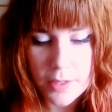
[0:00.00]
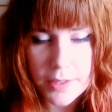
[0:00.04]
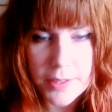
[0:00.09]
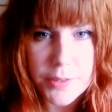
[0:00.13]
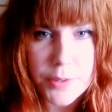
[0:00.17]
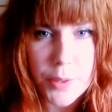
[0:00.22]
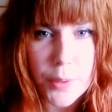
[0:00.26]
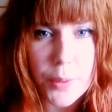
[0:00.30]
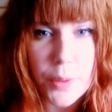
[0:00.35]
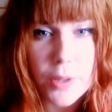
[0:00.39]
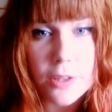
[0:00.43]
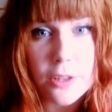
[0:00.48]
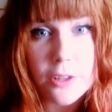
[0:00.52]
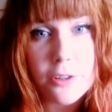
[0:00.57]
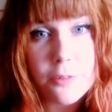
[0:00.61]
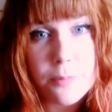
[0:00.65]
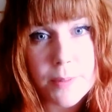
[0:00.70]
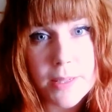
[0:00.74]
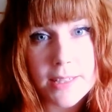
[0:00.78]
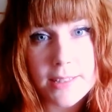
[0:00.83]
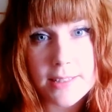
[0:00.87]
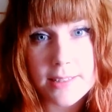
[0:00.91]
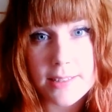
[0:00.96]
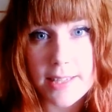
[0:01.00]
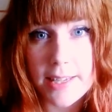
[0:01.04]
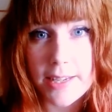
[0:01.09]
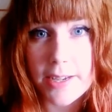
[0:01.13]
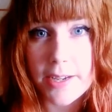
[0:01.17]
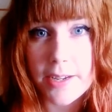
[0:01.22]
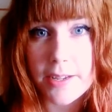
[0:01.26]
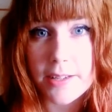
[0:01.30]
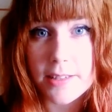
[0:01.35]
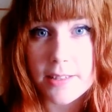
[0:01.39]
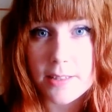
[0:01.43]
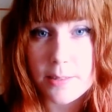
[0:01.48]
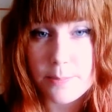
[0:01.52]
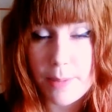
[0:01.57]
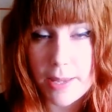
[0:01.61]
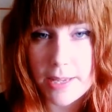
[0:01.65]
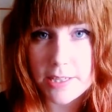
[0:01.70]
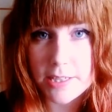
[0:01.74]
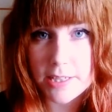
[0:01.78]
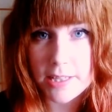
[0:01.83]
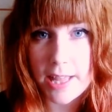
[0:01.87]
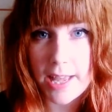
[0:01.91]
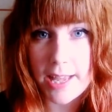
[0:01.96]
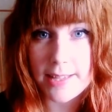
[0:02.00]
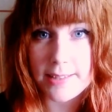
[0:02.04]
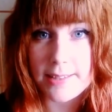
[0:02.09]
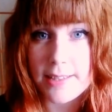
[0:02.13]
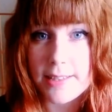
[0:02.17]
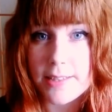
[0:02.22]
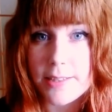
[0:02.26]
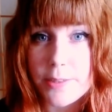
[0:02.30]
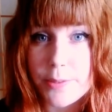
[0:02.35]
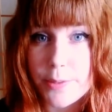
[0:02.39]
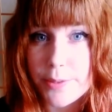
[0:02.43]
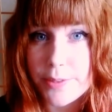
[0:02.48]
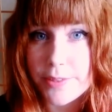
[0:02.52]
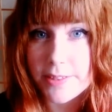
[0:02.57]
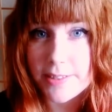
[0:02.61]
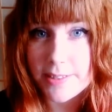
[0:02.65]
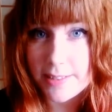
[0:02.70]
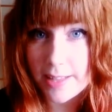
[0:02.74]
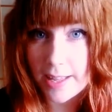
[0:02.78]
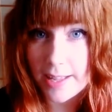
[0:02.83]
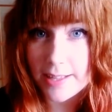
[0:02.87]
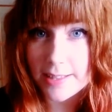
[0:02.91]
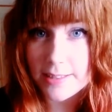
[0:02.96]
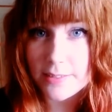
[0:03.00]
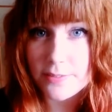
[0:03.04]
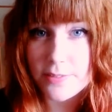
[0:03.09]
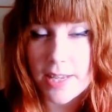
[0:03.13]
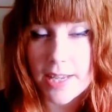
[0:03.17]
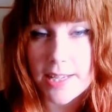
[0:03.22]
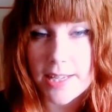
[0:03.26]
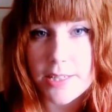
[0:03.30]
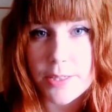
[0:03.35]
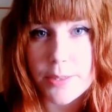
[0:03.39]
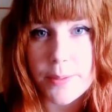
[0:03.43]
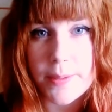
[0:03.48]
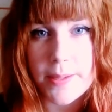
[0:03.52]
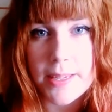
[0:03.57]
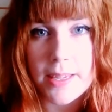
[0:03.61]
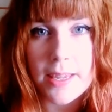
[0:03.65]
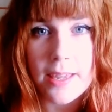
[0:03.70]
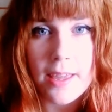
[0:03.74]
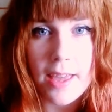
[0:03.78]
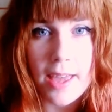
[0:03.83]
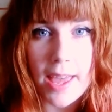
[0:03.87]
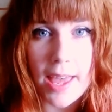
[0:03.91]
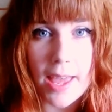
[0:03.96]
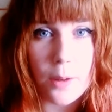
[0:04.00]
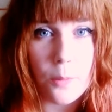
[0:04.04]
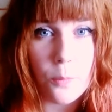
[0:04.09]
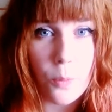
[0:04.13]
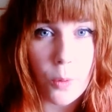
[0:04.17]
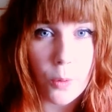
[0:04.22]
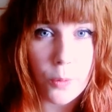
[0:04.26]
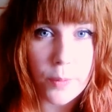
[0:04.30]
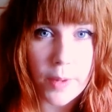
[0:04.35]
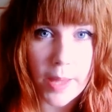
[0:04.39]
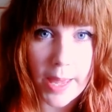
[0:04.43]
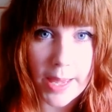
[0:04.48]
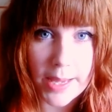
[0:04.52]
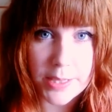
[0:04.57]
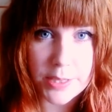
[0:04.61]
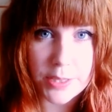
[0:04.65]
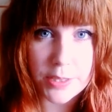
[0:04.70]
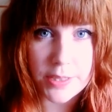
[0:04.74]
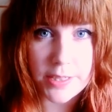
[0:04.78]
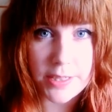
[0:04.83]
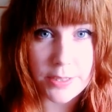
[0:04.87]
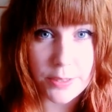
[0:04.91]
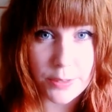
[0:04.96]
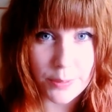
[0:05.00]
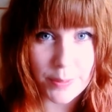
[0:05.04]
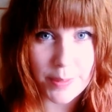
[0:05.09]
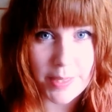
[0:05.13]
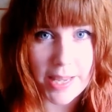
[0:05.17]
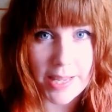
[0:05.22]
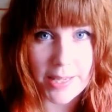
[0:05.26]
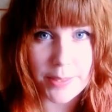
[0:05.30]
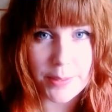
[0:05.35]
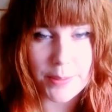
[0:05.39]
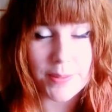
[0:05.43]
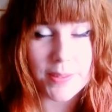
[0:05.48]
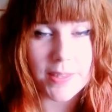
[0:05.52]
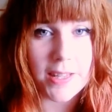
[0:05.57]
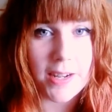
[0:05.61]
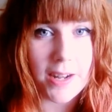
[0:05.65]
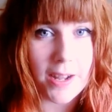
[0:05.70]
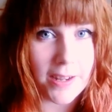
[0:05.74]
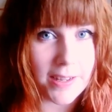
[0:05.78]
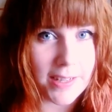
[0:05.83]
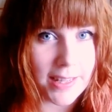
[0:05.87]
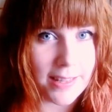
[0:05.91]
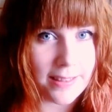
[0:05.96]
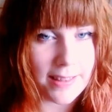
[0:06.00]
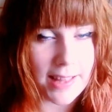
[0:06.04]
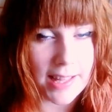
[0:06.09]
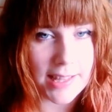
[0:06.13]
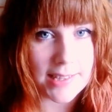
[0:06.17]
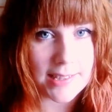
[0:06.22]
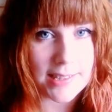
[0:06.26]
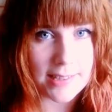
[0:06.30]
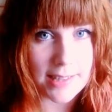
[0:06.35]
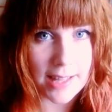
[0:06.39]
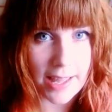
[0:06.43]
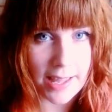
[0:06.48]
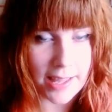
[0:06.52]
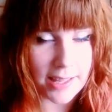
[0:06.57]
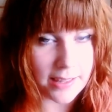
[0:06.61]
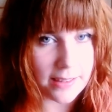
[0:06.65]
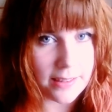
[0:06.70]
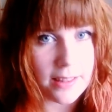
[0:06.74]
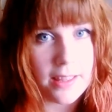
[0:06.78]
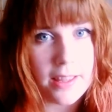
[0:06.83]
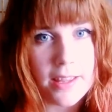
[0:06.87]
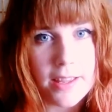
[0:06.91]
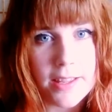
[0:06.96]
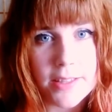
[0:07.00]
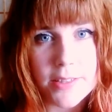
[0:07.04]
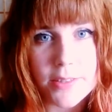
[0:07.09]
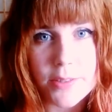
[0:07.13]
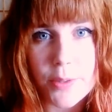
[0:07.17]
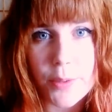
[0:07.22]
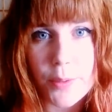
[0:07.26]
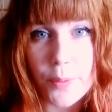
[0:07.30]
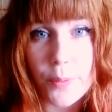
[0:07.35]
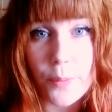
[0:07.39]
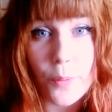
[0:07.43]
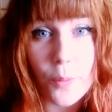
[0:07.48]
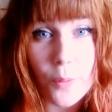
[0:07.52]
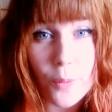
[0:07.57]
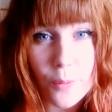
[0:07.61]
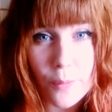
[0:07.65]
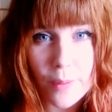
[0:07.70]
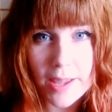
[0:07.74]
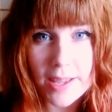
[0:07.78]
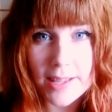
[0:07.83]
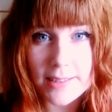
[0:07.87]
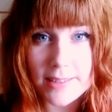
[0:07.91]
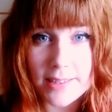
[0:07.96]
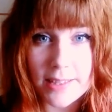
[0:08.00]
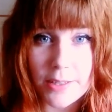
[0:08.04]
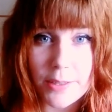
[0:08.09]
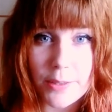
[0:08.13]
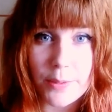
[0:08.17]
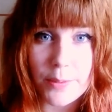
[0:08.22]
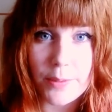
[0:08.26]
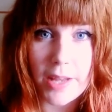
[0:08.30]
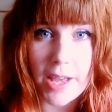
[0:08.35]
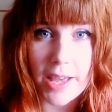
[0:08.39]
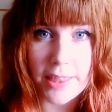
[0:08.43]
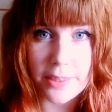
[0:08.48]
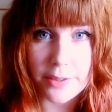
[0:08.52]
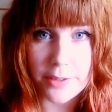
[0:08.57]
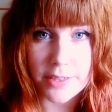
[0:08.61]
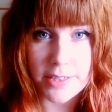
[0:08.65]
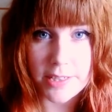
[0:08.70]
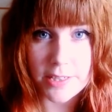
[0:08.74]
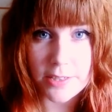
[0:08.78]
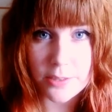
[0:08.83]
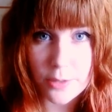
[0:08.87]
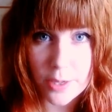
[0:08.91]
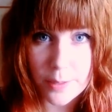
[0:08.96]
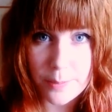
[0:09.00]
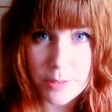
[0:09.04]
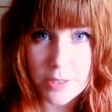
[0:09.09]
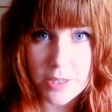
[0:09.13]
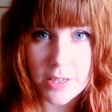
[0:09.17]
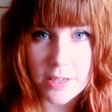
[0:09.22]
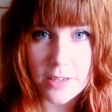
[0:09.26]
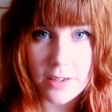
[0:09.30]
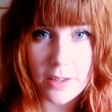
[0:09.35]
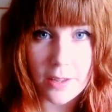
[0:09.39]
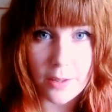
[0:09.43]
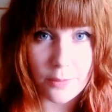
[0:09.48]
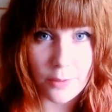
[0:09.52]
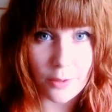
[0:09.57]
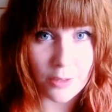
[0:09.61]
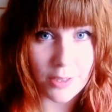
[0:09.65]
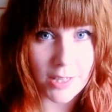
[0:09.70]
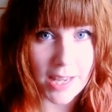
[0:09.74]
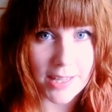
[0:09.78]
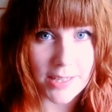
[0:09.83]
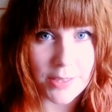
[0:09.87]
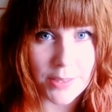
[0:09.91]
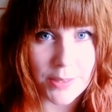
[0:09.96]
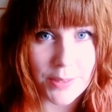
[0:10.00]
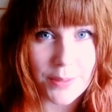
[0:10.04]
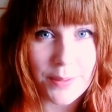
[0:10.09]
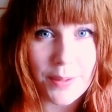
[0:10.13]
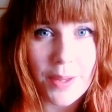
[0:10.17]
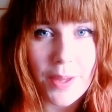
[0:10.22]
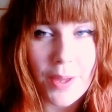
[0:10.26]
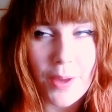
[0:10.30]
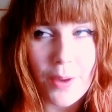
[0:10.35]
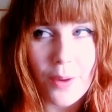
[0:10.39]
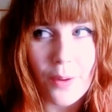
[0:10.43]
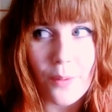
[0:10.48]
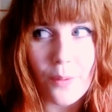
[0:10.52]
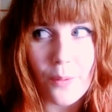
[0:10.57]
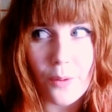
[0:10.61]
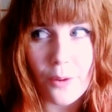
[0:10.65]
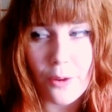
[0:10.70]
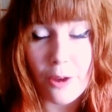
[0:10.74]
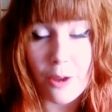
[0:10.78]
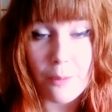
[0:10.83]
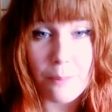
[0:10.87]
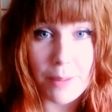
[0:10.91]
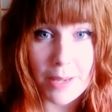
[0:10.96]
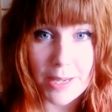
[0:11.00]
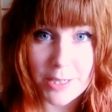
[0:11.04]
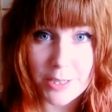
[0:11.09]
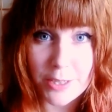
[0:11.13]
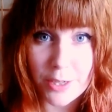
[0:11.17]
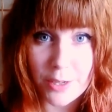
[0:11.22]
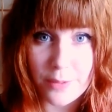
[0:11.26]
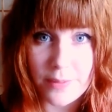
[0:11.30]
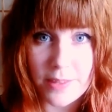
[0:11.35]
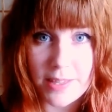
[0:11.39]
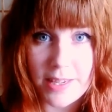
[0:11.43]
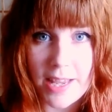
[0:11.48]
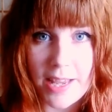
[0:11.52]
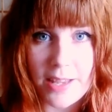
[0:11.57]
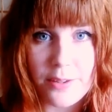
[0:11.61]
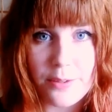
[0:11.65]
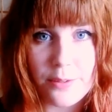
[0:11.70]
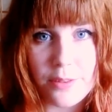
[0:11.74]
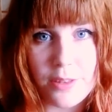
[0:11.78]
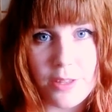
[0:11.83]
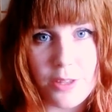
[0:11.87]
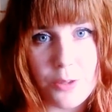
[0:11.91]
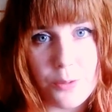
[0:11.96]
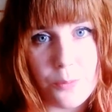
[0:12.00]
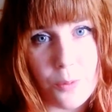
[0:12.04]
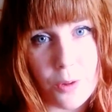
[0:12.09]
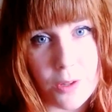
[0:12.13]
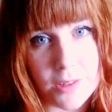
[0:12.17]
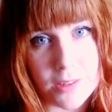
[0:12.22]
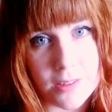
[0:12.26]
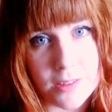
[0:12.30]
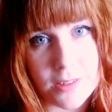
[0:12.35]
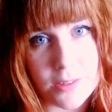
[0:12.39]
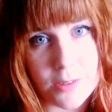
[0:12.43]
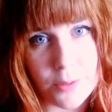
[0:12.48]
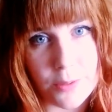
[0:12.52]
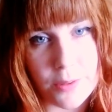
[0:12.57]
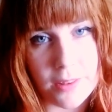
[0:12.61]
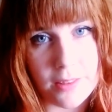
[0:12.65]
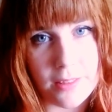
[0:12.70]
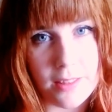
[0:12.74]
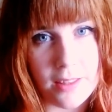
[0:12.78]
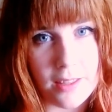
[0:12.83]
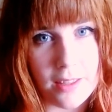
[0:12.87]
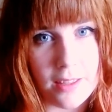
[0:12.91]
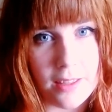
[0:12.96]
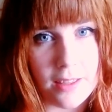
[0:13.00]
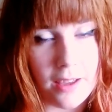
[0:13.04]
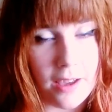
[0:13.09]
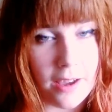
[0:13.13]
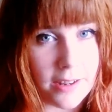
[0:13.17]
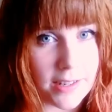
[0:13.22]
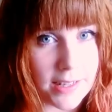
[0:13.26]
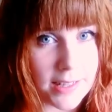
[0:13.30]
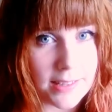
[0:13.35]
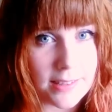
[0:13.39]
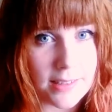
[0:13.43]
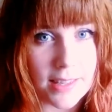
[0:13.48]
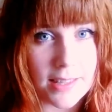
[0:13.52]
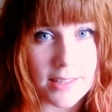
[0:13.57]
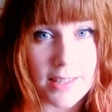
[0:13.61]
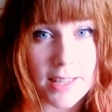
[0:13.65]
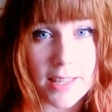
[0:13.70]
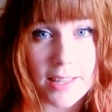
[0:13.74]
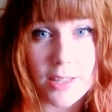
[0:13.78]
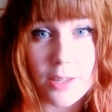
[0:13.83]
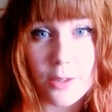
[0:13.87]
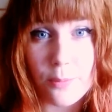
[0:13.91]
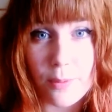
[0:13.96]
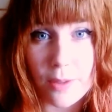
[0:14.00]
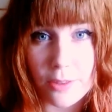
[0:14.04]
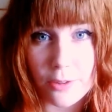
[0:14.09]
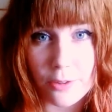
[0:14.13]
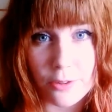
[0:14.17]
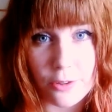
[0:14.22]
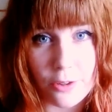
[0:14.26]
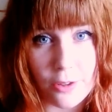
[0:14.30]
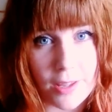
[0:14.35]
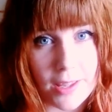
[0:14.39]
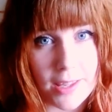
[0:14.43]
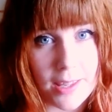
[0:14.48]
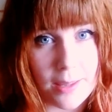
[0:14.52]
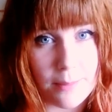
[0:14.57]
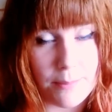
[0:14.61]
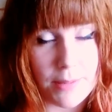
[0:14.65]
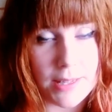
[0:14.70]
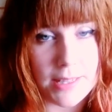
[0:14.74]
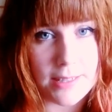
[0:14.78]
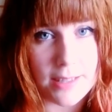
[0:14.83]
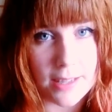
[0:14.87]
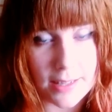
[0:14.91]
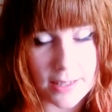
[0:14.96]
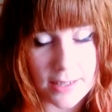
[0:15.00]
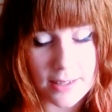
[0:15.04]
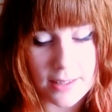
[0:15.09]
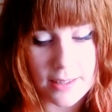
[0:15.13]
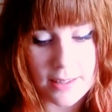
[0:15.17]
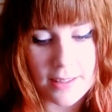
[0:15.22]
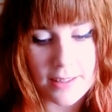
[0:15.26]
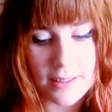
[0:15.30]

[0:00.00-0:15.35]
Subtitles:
So a lot of places here specialize in certain styles of tattooing and won't actually do tattoos that aren't in that style. So always include either a description of your tattoo or a picture of the tattoo that you want so that the artist can tell you whether or not it can be done.